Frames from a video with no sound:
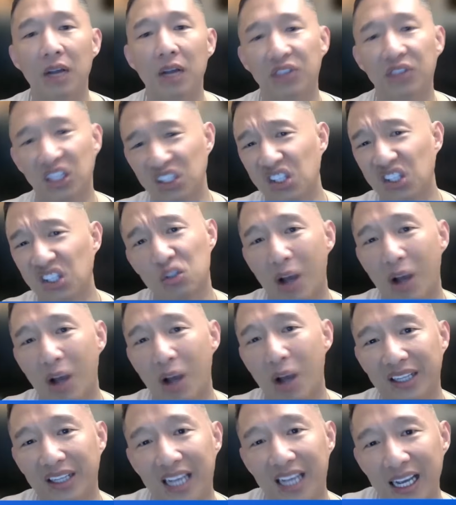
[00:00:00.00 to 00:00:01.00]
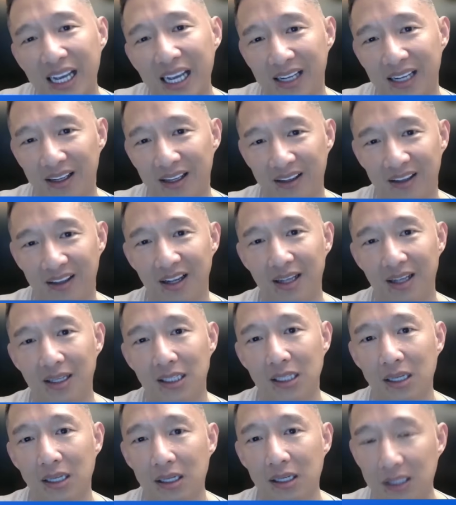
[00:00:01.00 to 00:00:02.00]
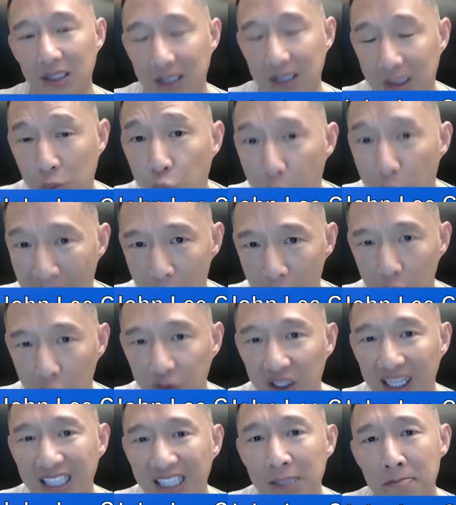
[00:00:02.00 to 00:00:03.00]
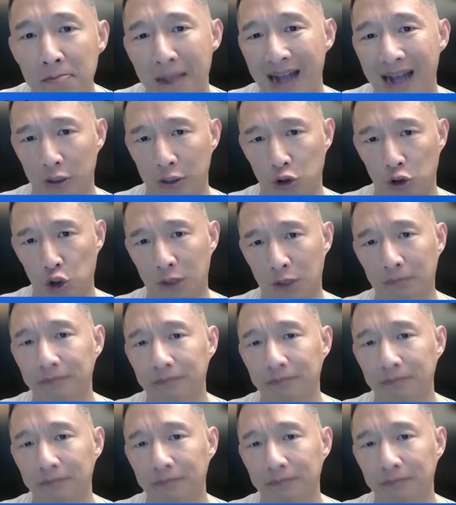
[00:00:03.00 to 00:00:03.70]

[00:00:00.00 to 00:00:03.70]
This is what the king's wealth is managed.